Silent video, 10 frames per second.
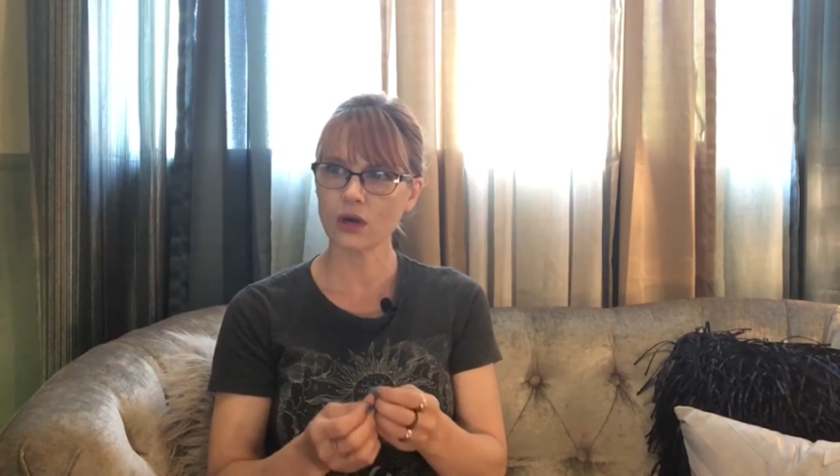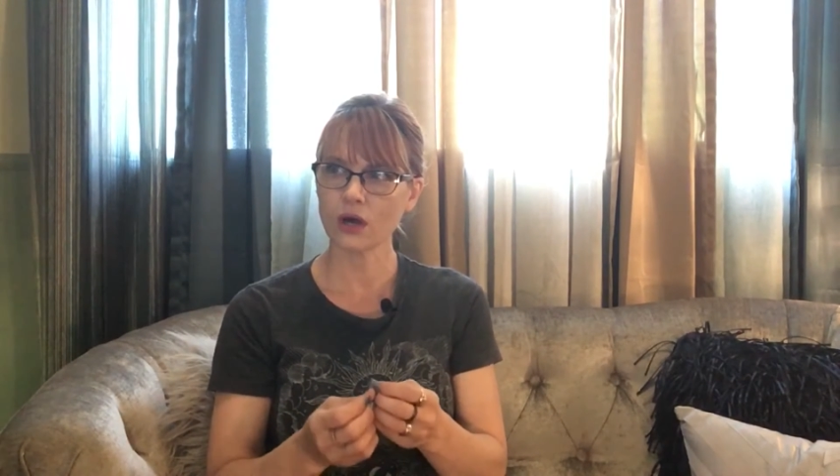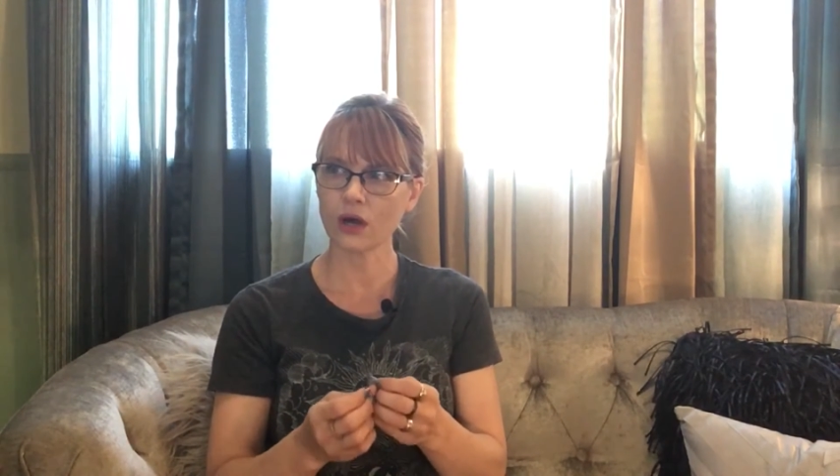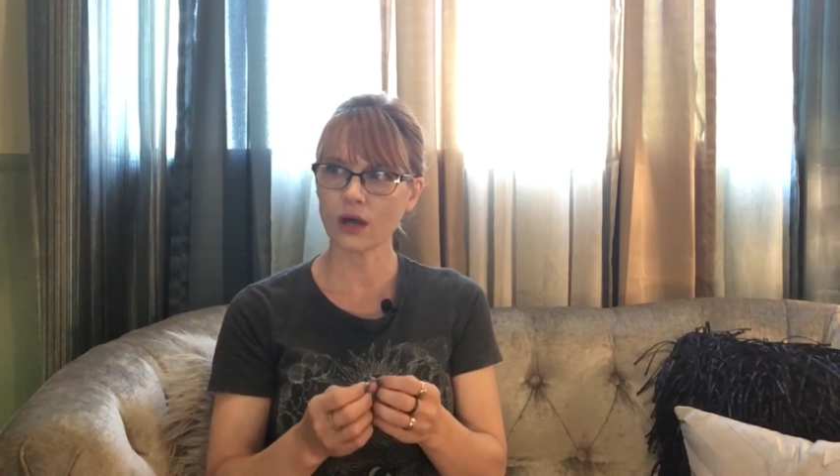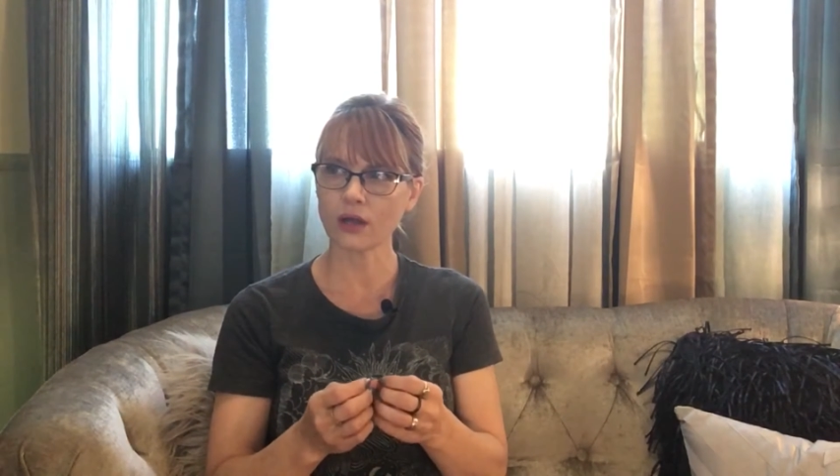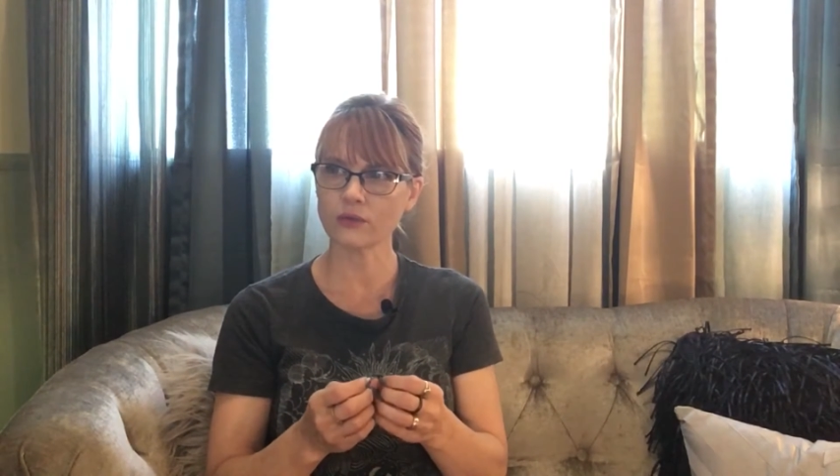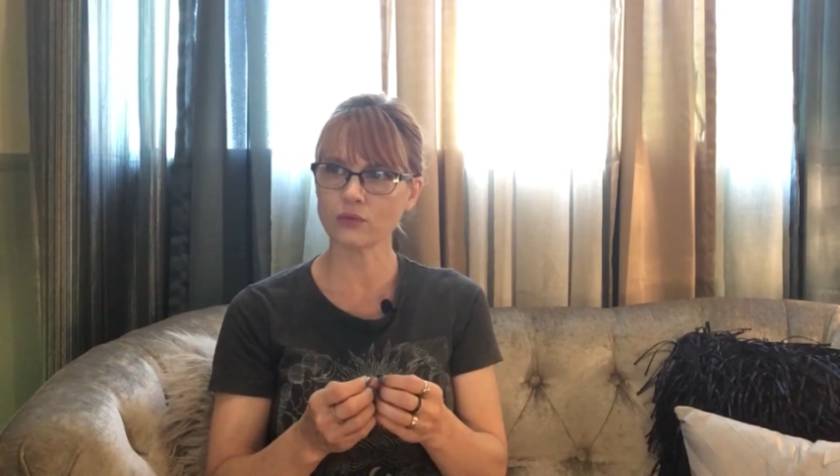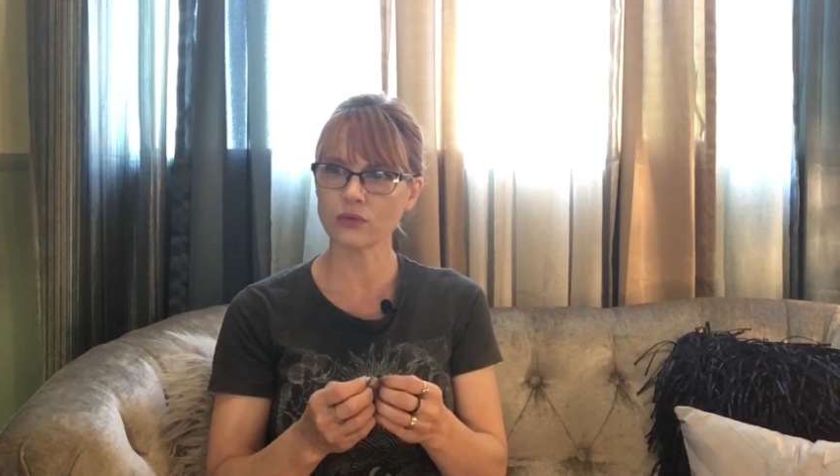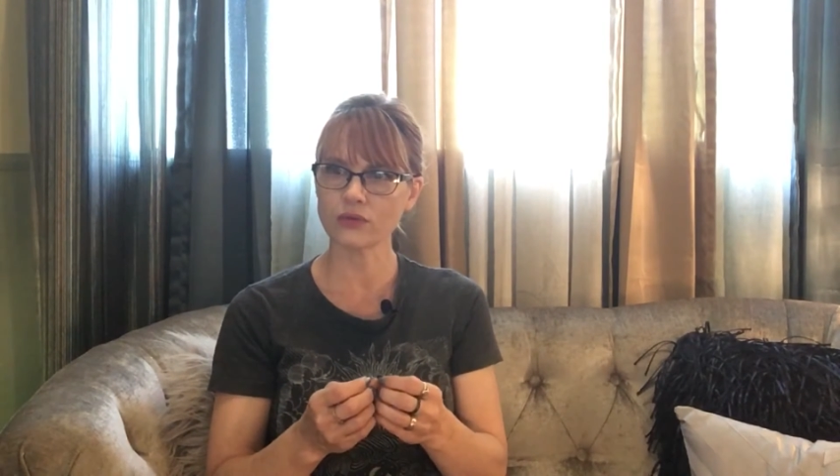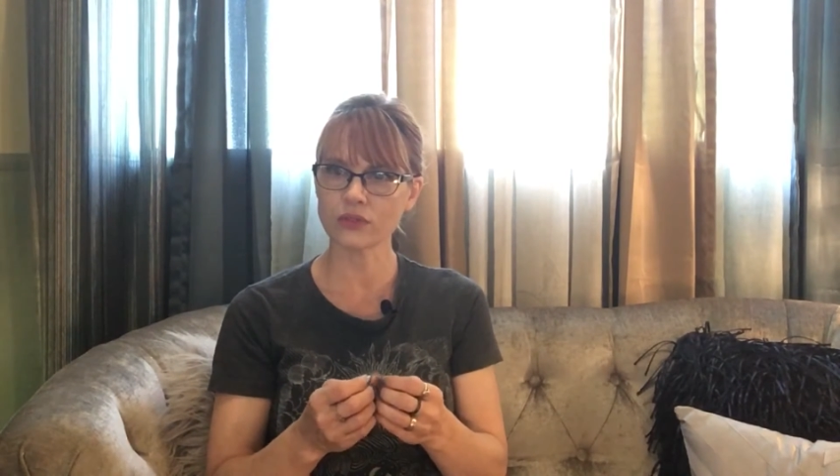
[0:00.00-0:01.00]

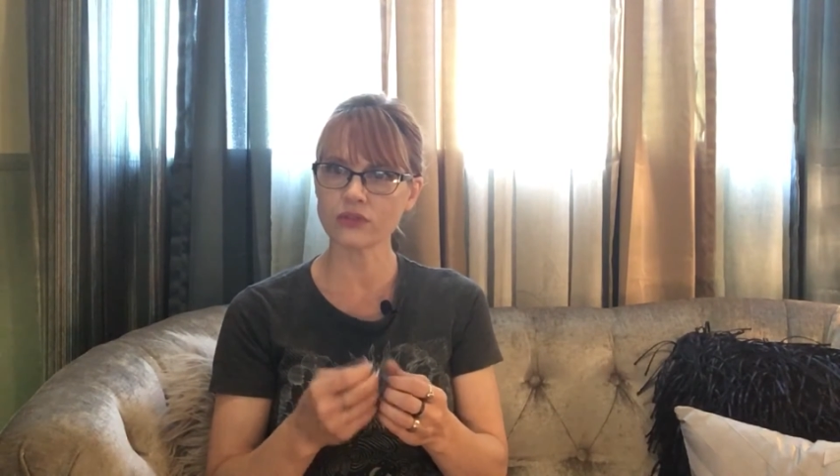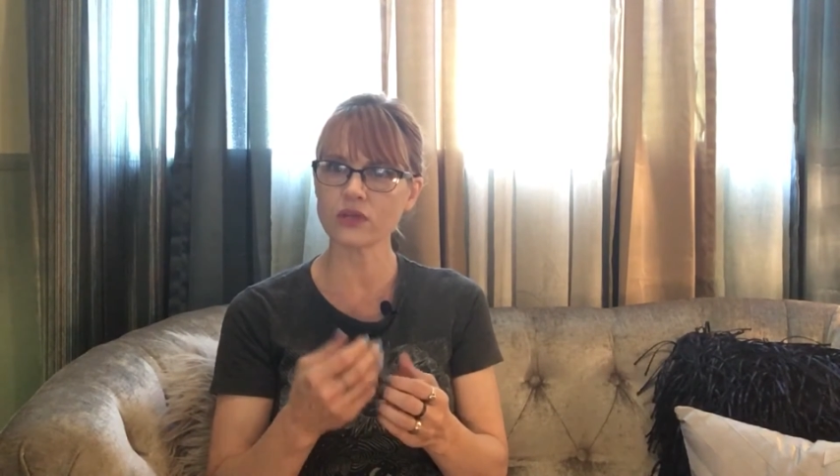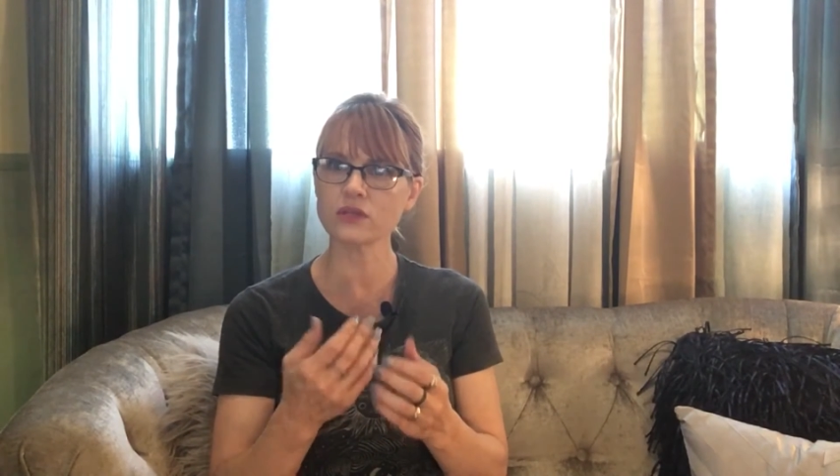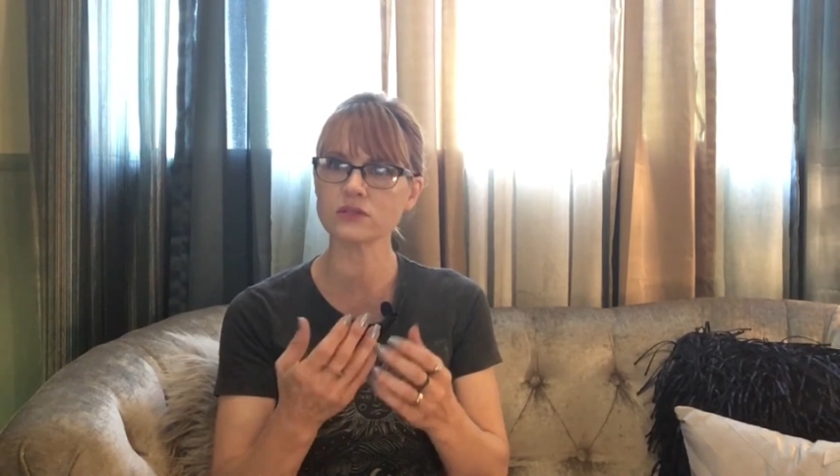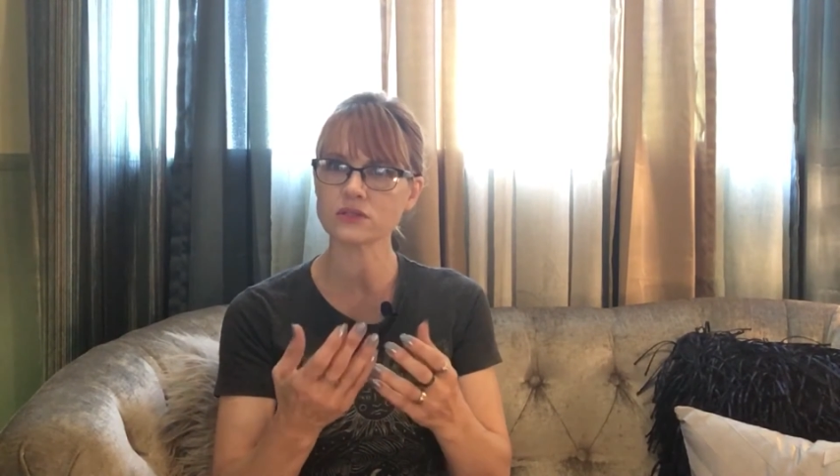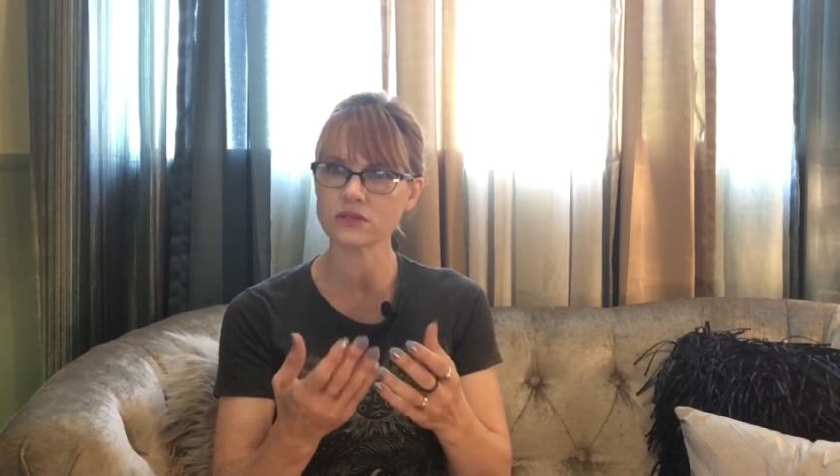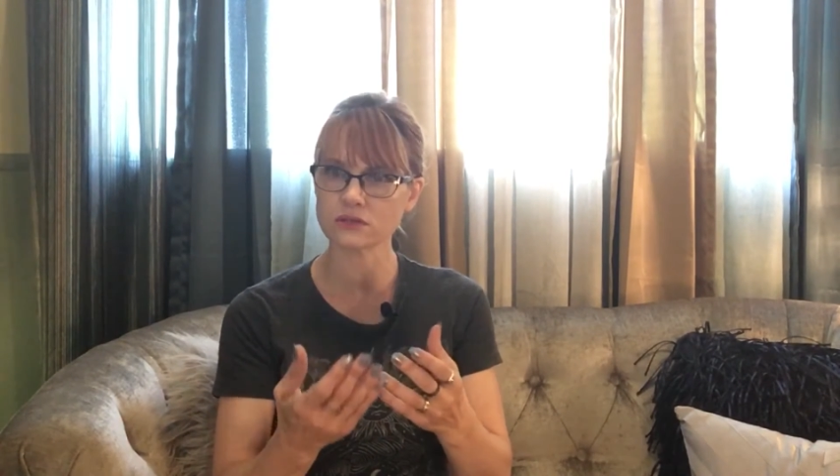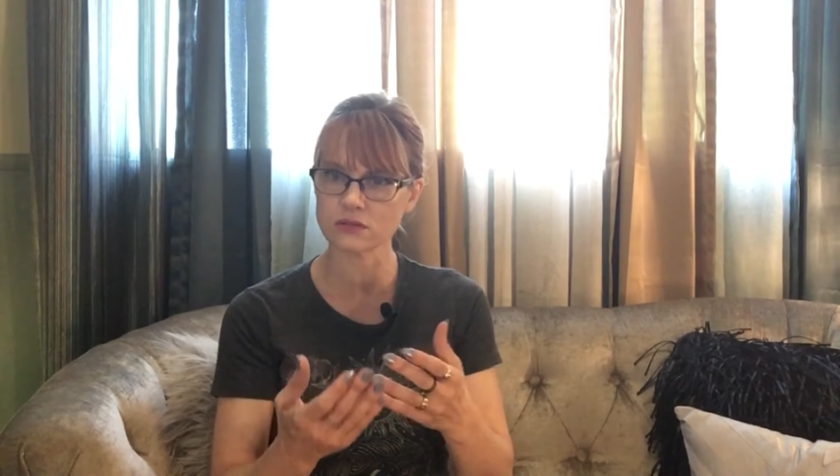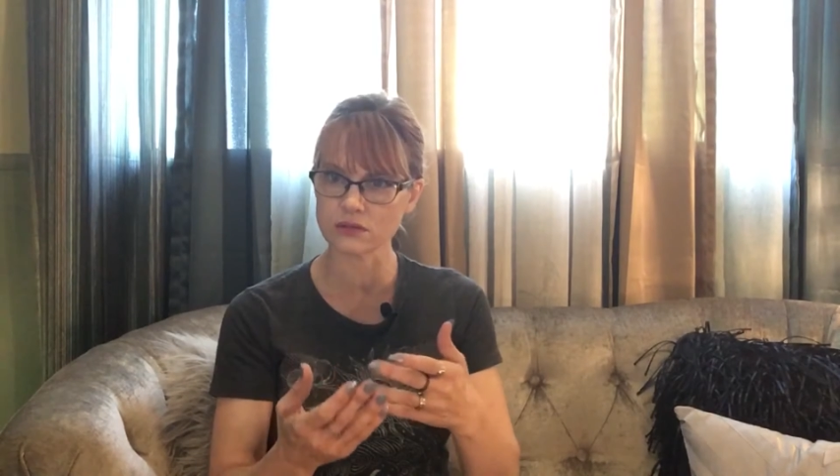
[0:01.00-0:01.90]
the things